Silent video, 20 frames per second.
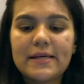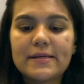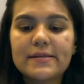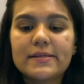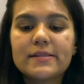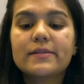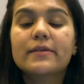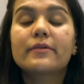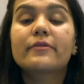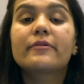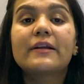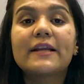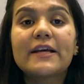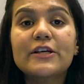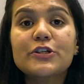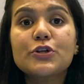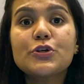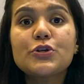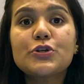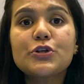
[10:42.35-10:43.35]
is the
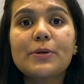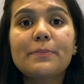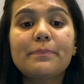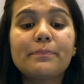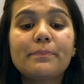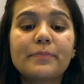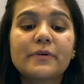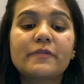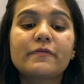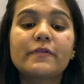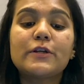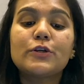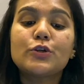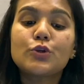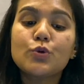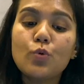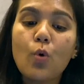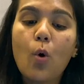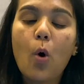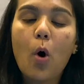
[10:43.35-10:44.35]
relationship between
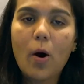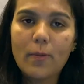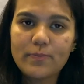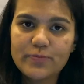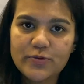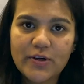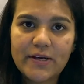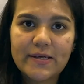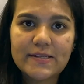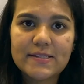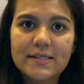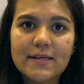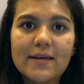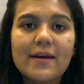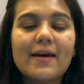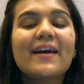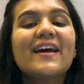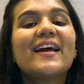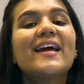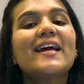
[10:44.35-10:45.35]
two objects.
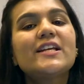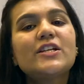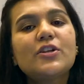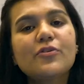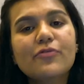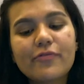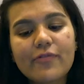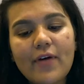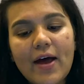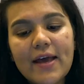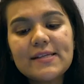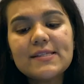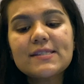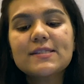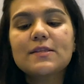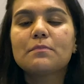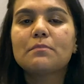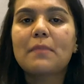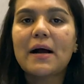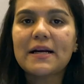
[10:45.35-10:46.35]
It defines
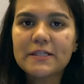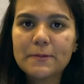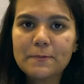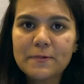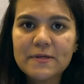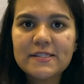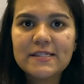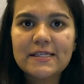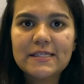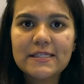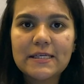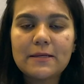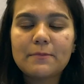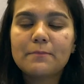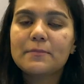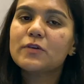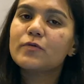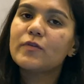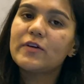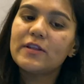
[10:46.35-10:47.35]
the multiplicity
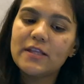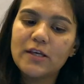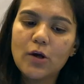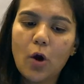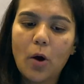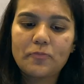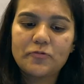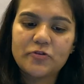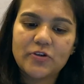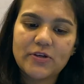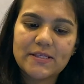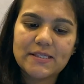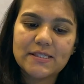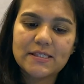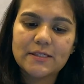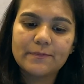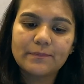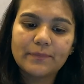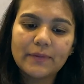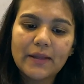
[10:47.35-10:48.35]
between the
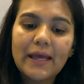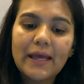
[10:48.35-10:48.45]
objects.